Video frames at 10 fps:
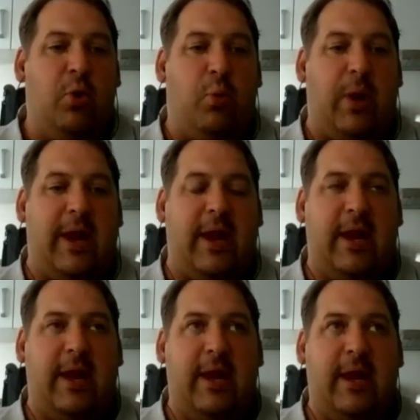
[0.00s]

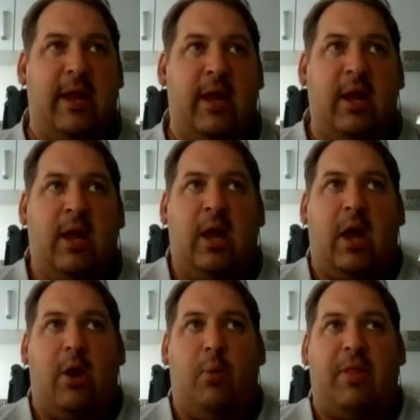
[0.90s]
we
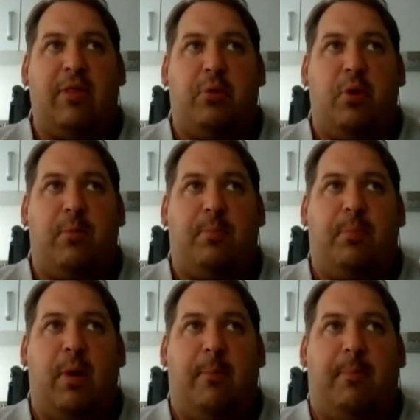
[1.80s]
went through
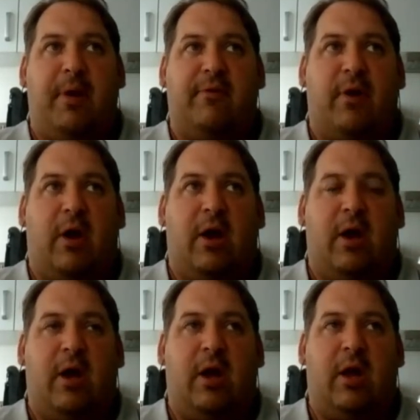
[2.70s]
a bit of
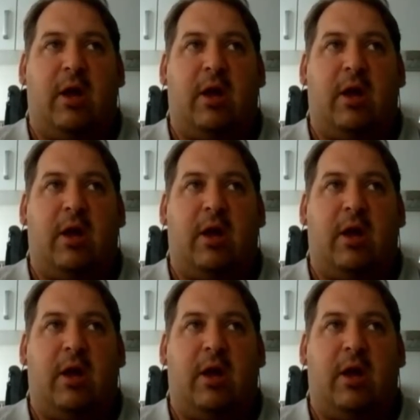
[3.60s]
a